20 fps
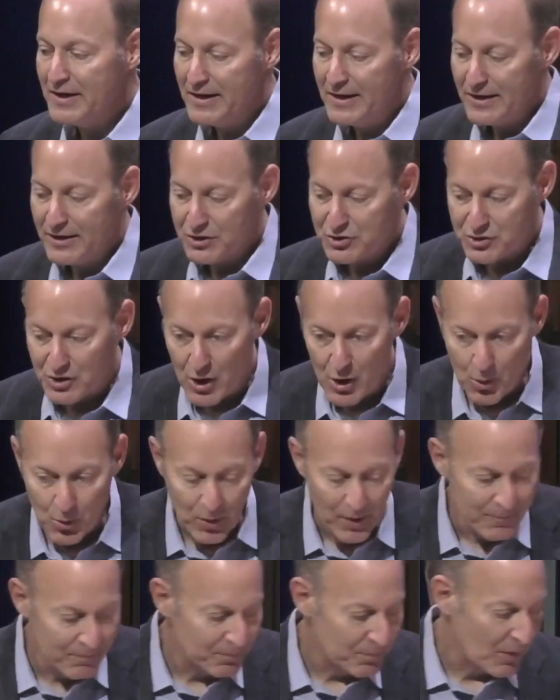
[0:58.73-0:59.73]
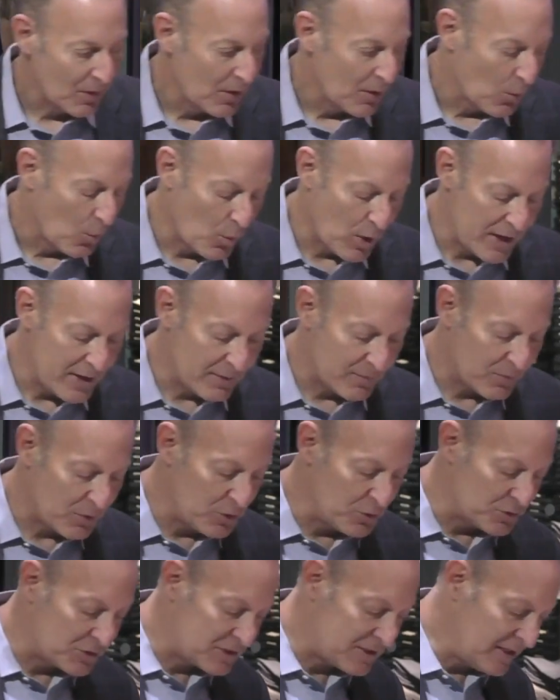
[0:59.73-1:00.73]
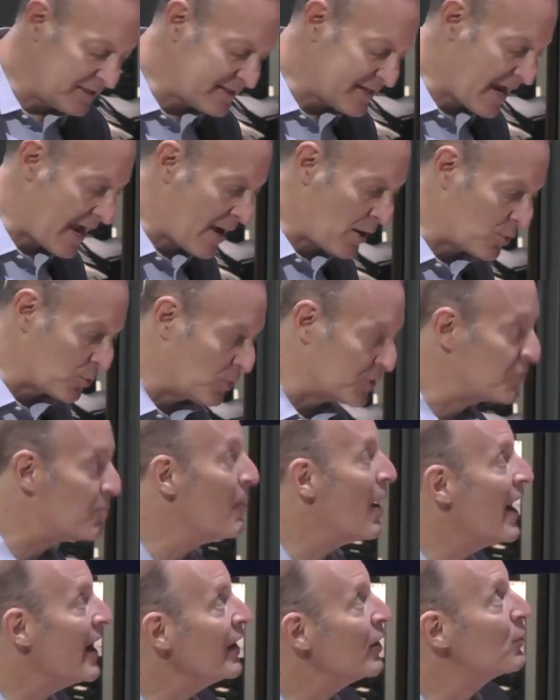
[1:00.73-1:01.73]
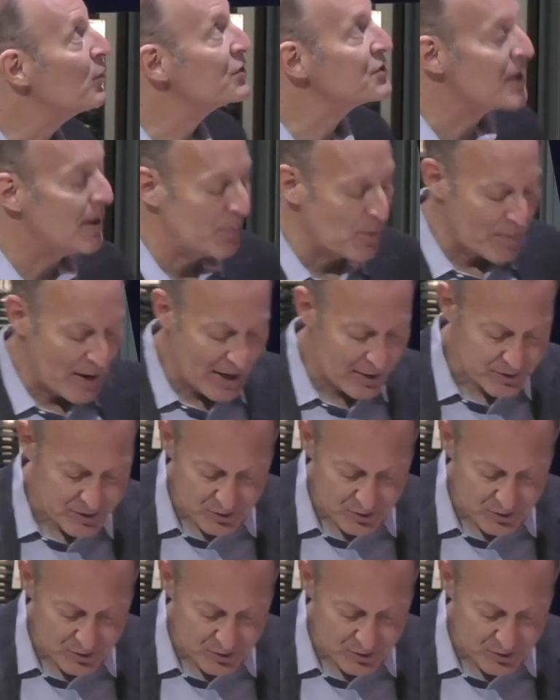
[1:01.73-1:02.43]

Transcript: So when you sit down with Mike, which I'm about to